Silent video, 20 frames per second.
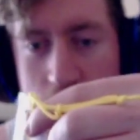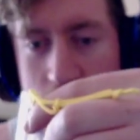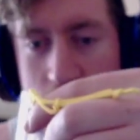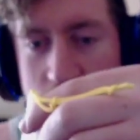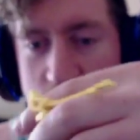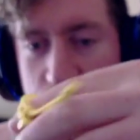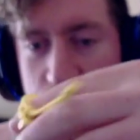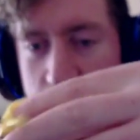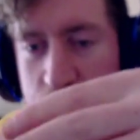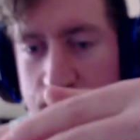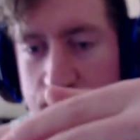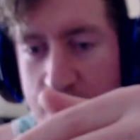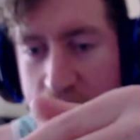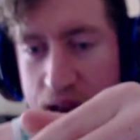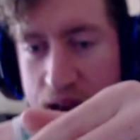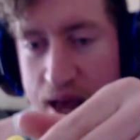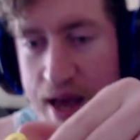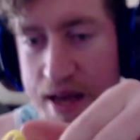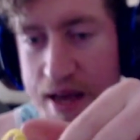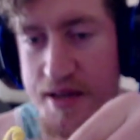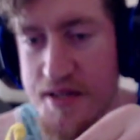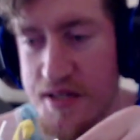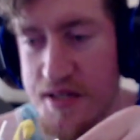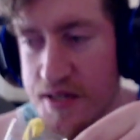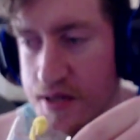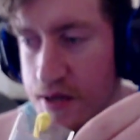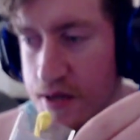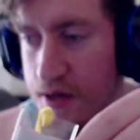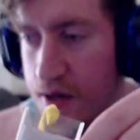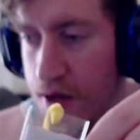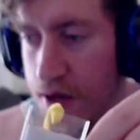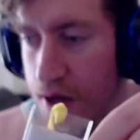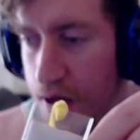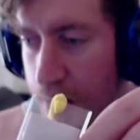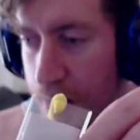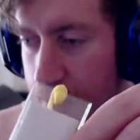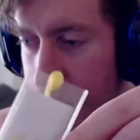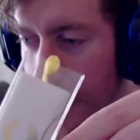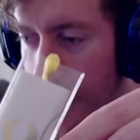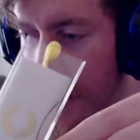it's pretty badass.
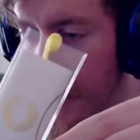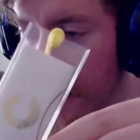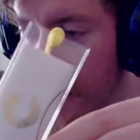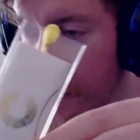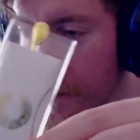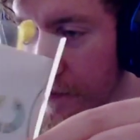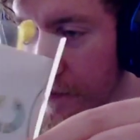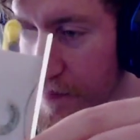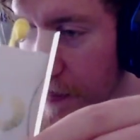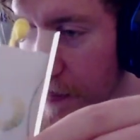Um,